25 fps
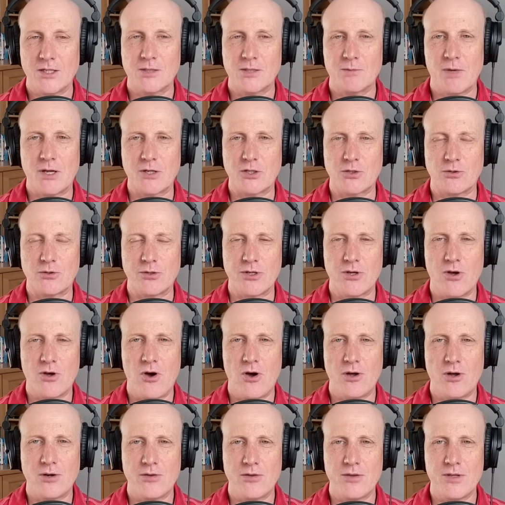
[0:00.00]
especially
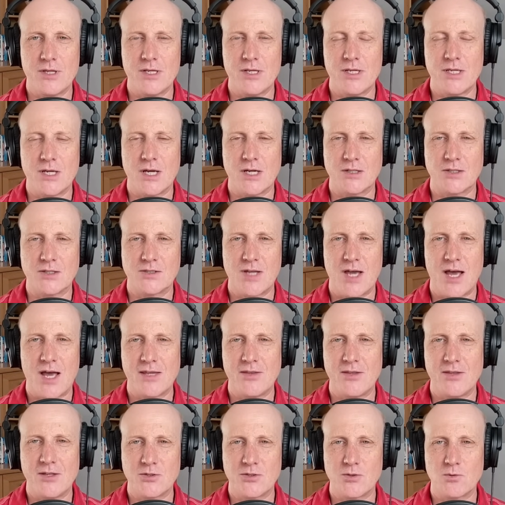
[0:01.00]
on the
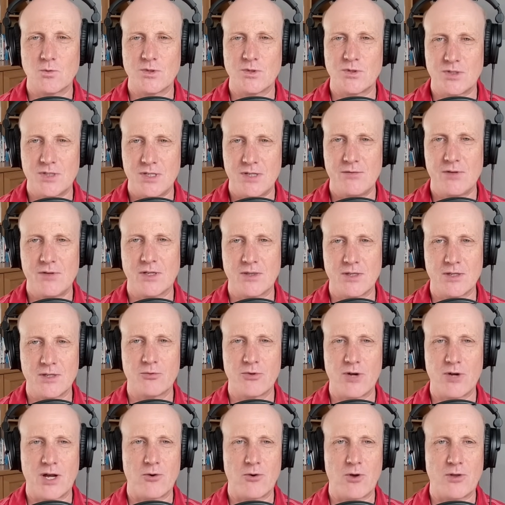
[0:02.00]
side that's receiving the
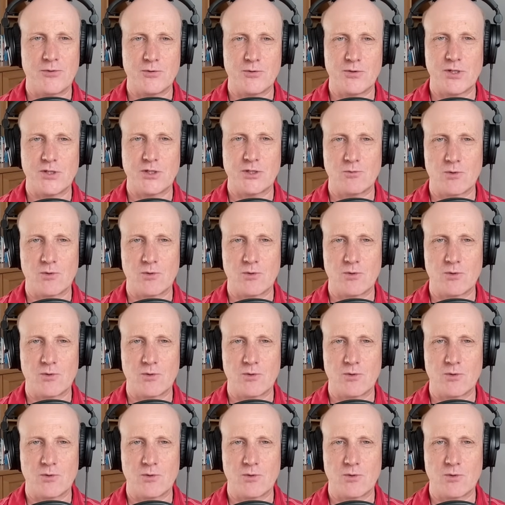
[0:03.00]
prior authorization